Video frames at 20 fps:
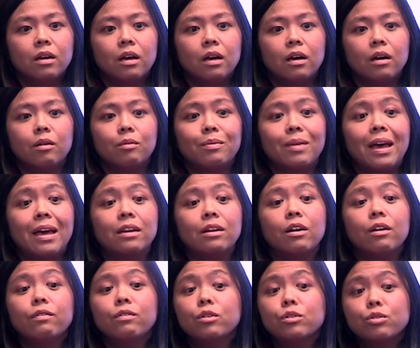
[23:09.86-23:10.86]
Um, and
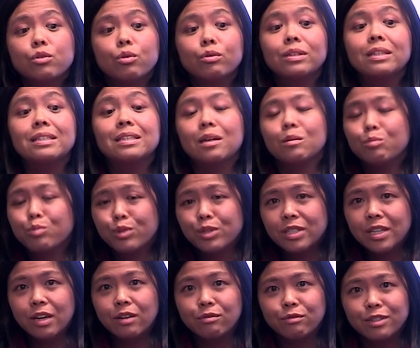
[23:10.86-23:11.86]
of those, only
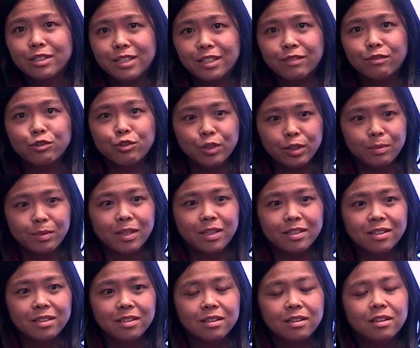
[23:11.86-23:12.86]
10% receive
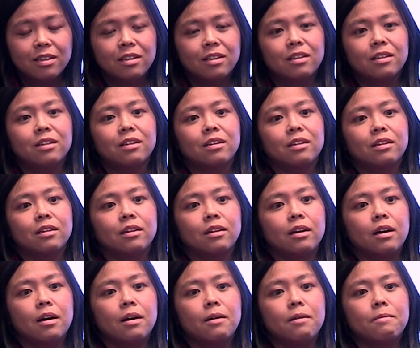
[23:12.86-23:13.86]
treatment.
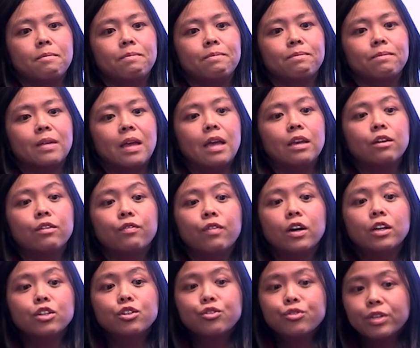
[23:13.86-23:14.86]
Um, and if
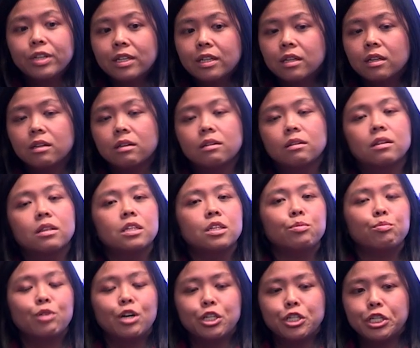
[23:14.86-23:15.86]
untreated, the
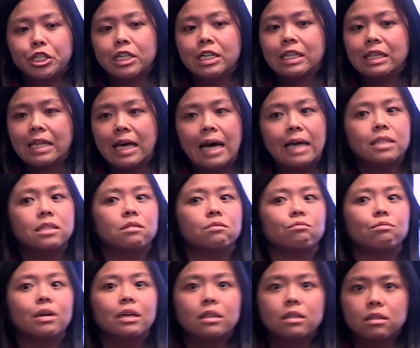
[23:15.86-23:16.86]
depression can last
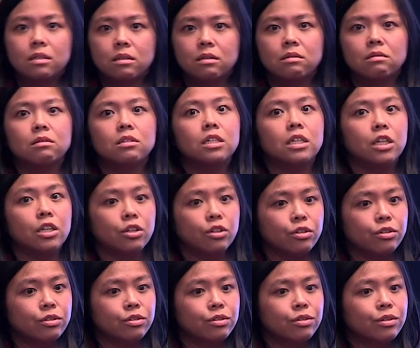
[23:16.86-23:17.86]
months to
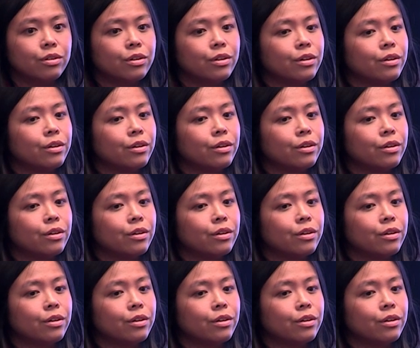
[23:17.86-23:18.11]
years.